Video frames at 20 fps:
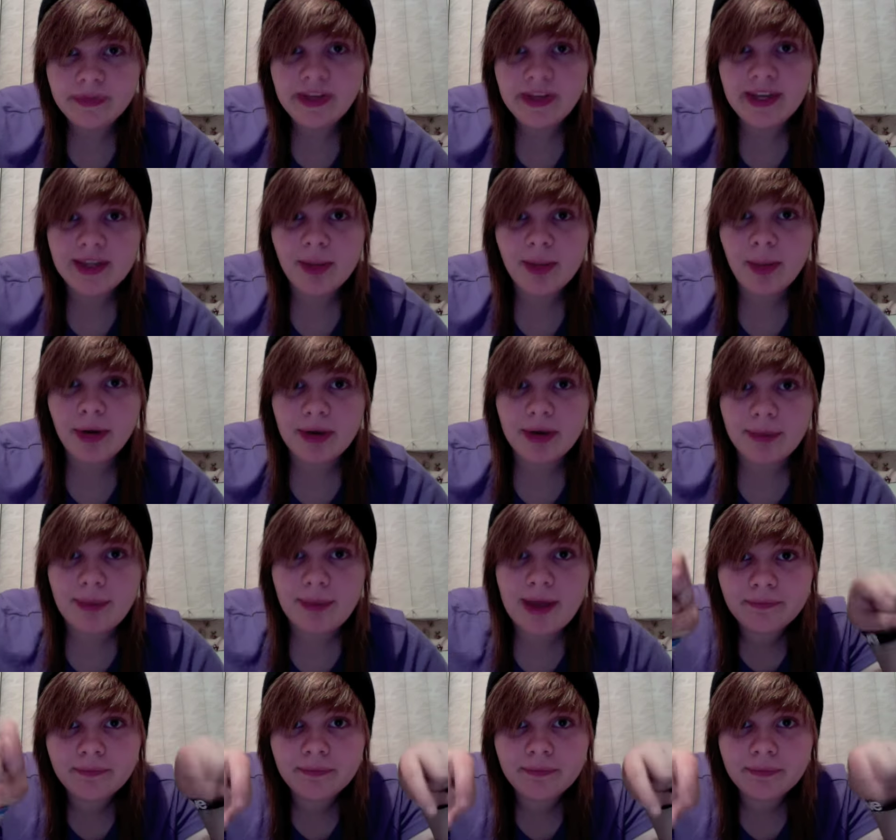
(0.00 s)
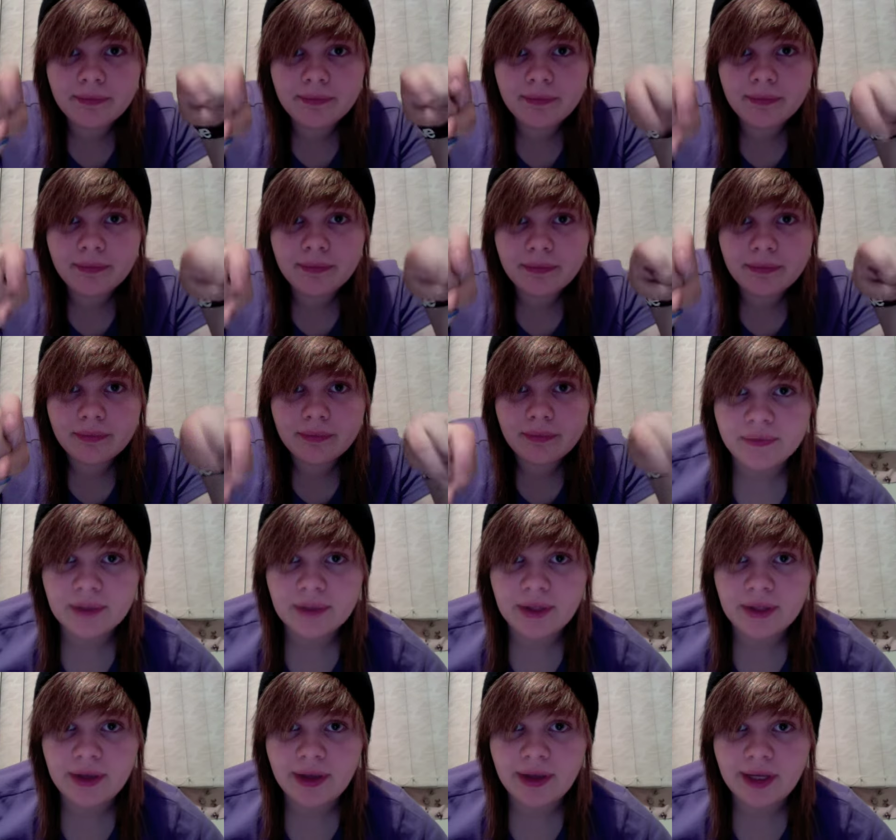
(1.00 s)
In the bottom bar,
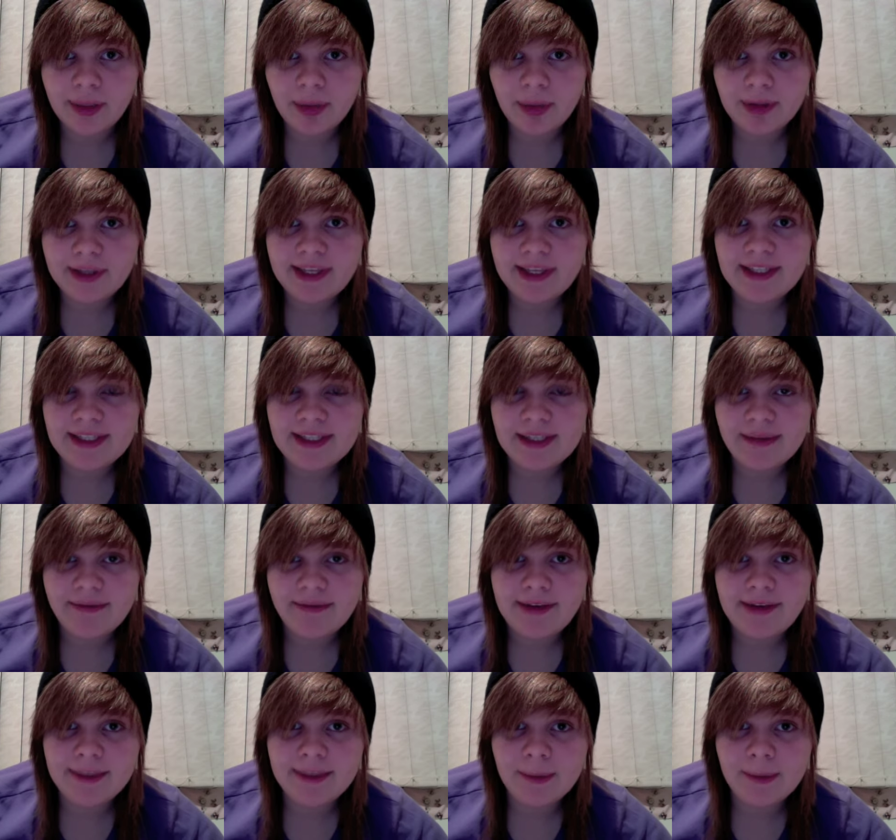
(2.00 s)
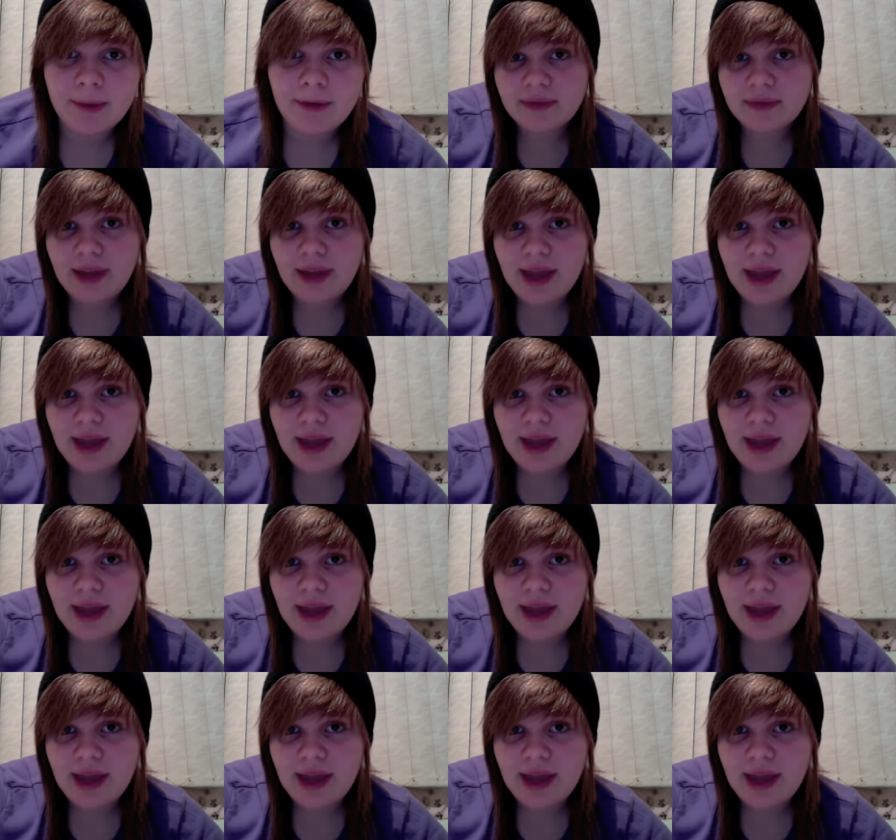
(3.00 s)
I'm going to put links to the Facebook event,